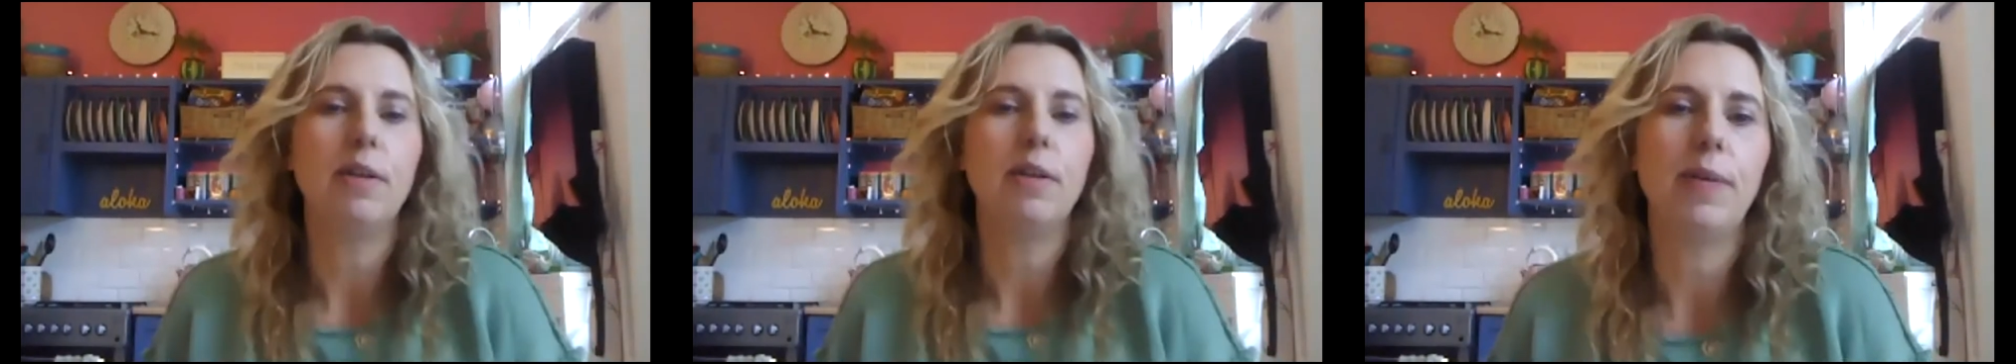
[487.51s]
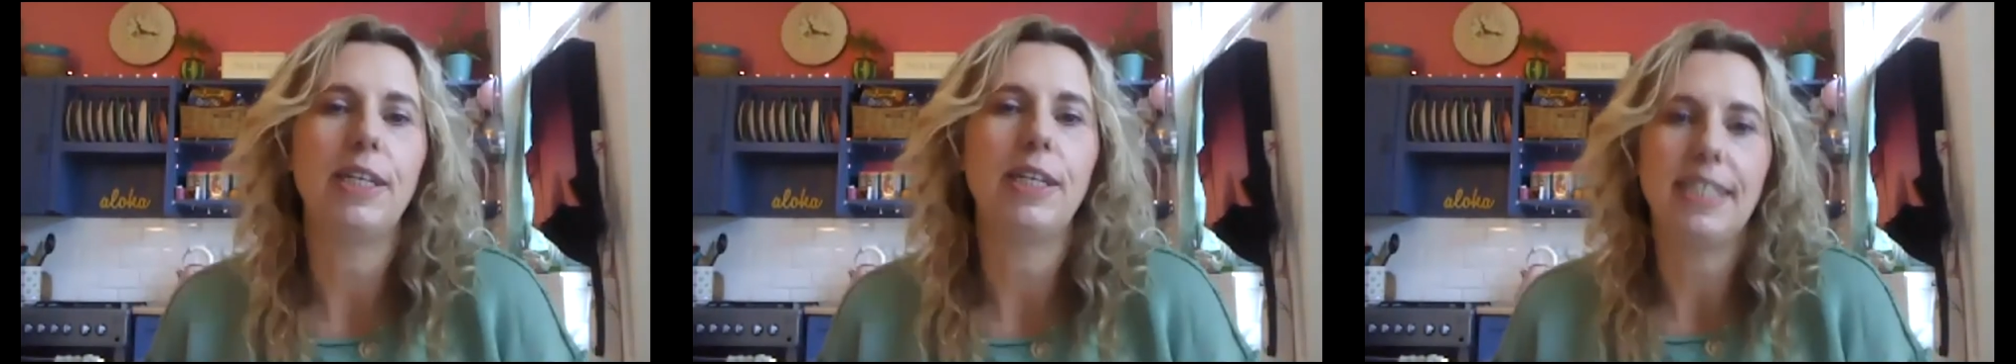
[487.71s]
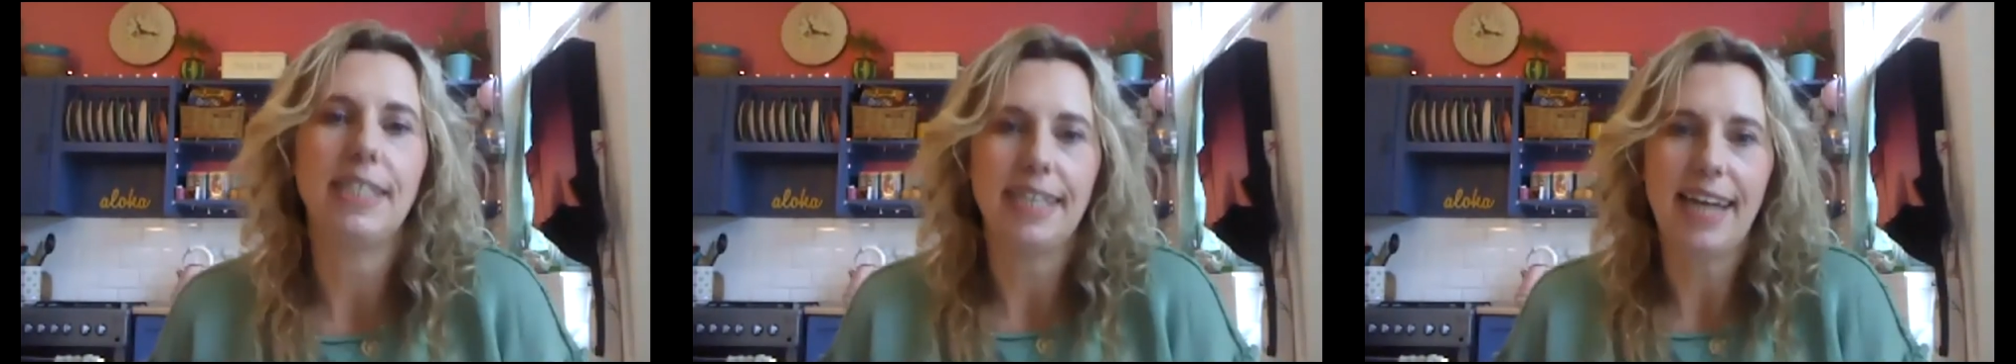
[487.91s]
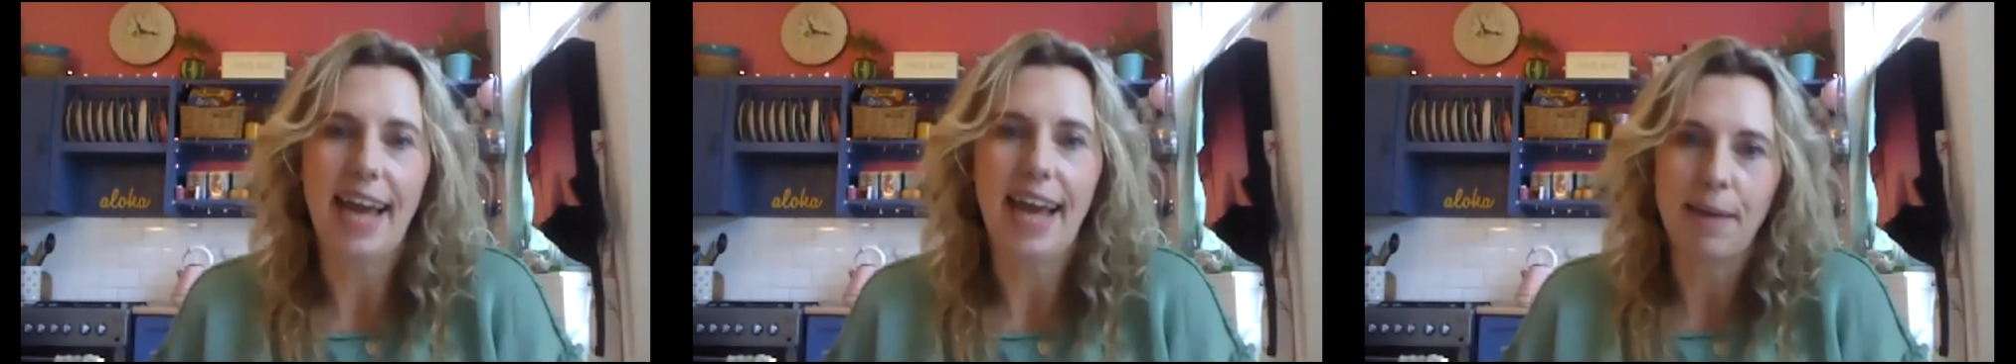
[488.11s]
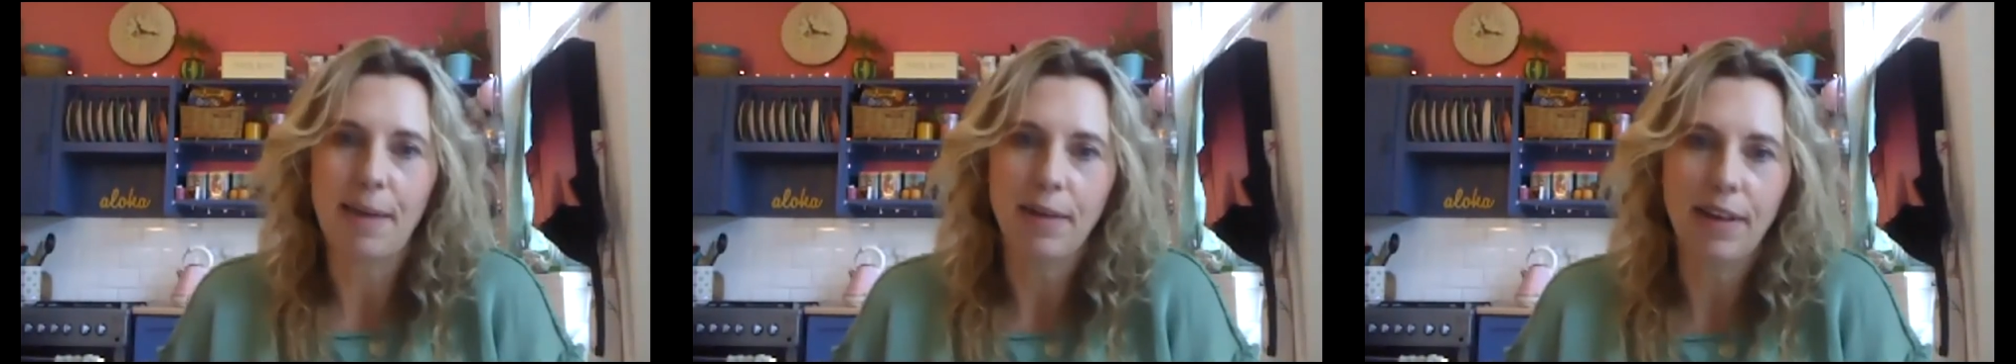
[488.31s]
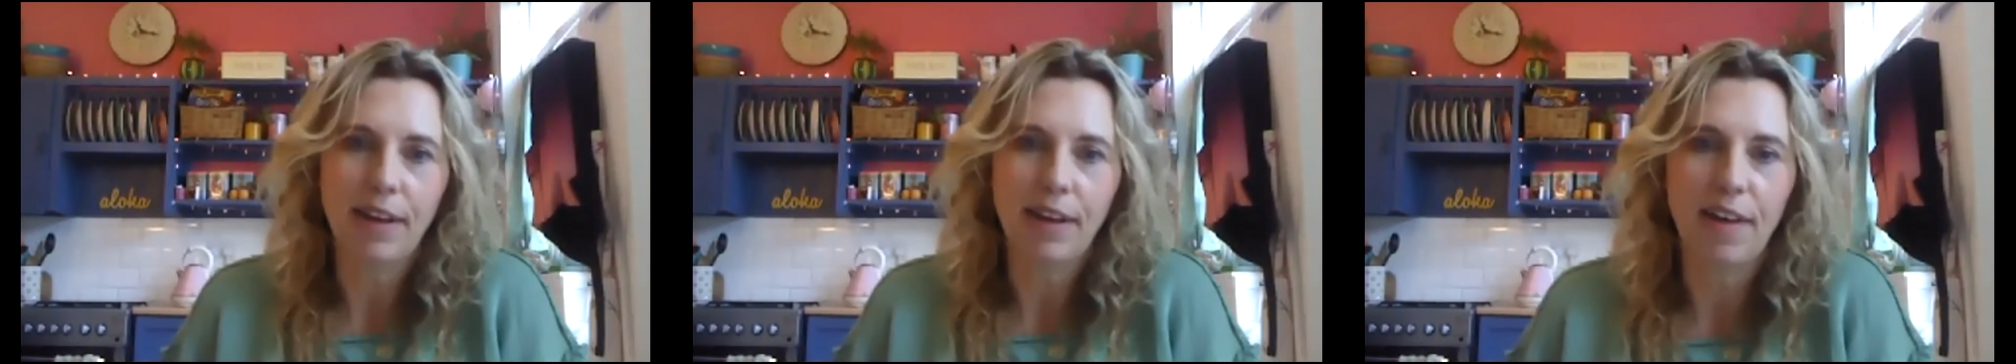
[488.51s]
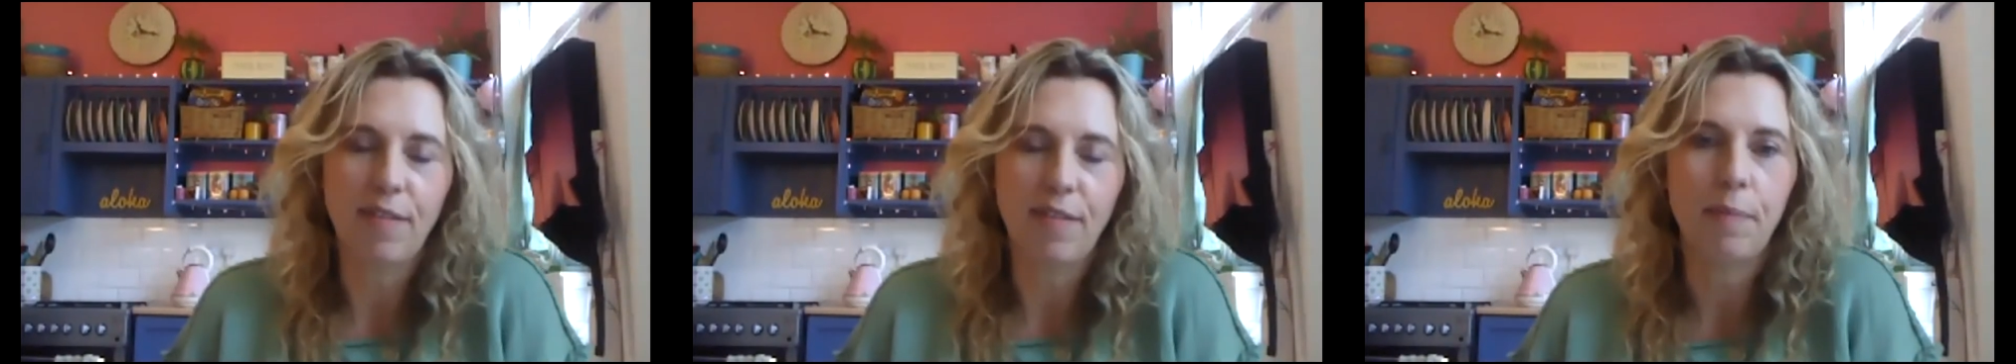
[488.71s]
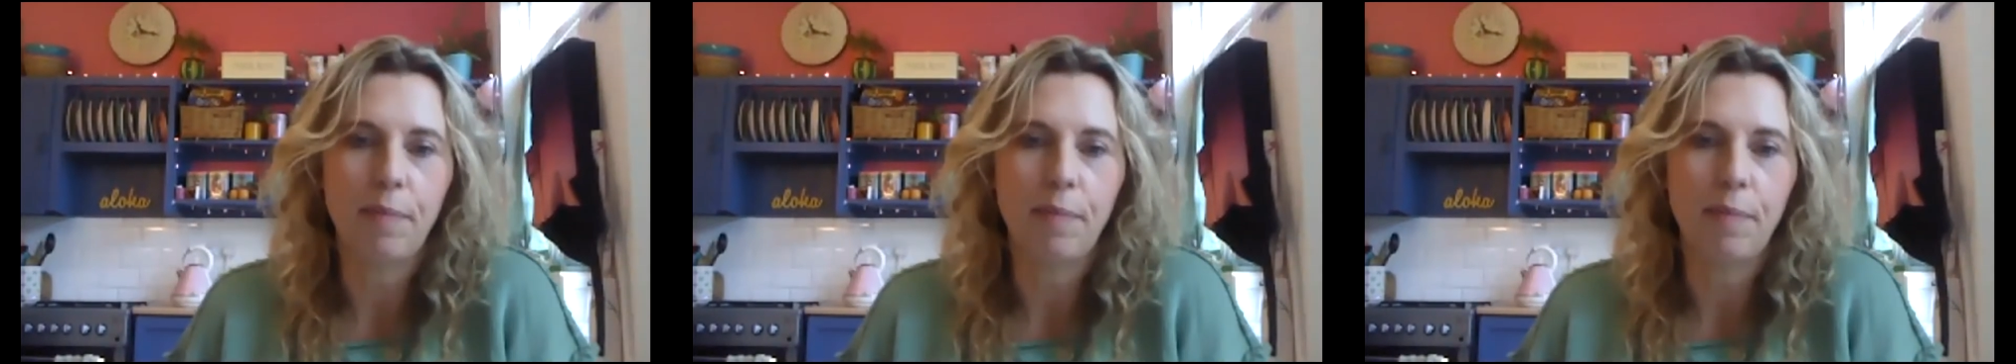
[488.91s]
which is the name of